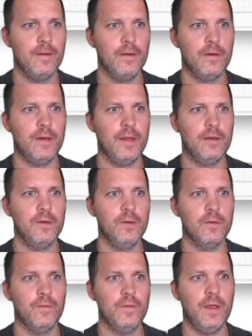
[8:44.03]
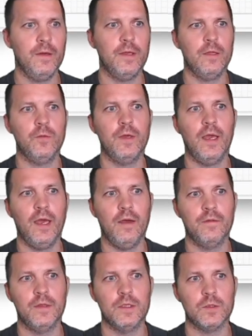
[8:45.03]
all right cool now that we
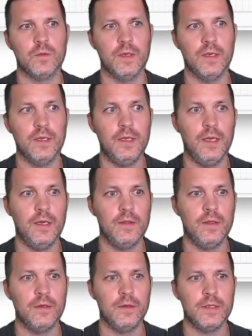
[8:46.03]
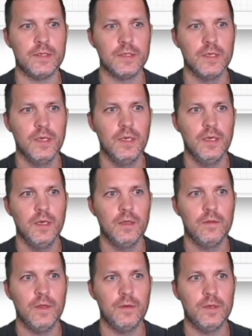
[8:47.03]
have this one again there is
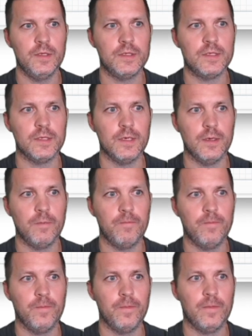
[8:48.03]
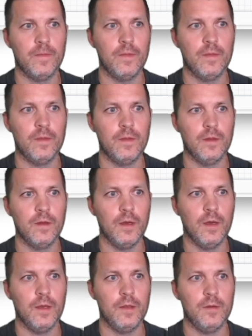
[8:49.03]
there is uh, uh,
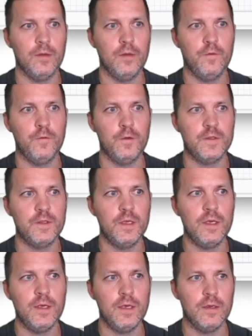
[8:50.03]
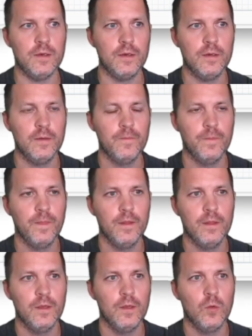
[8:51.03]
if you see here
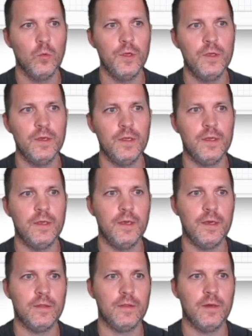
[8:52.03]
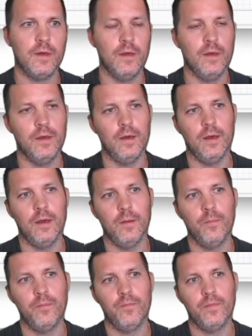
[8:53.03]
we're gonna get
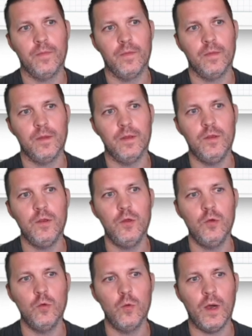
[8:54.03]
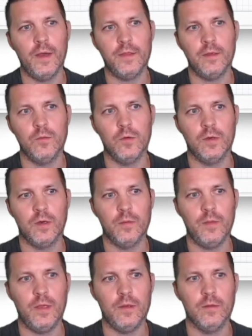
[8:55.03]
um, a new item on our
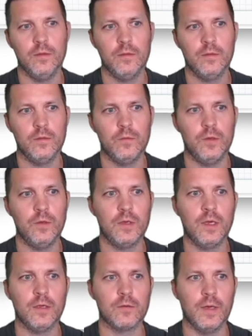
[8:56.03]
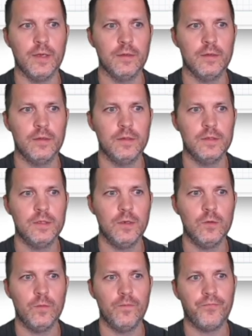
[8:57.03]
menu when you click right
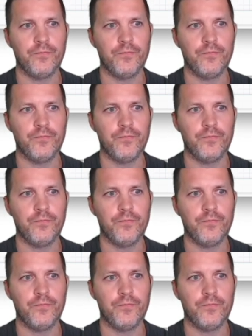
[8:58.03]
so